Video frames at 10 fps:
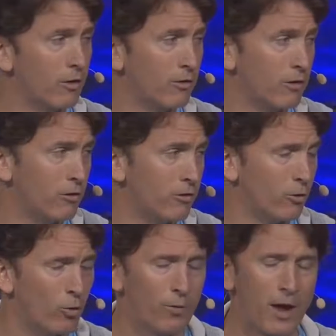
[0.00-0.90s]
decisions
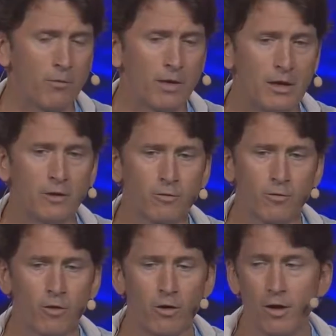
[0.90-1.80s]
of what that means
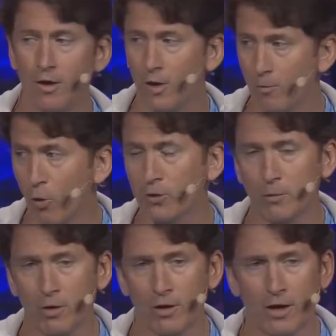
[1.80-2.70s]
for a
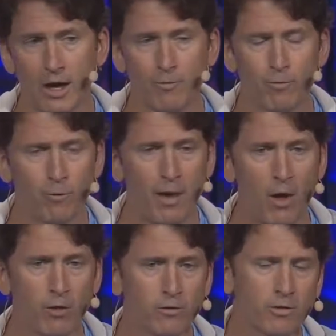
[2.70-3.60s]
multiplayer game for
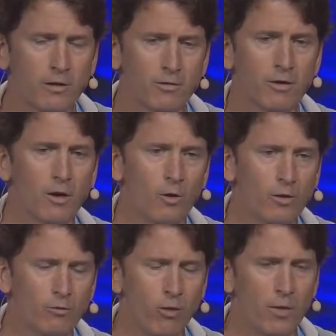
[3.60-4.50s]
balance. So let's
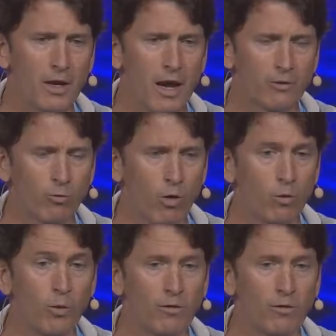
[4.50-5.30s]
run the next one where we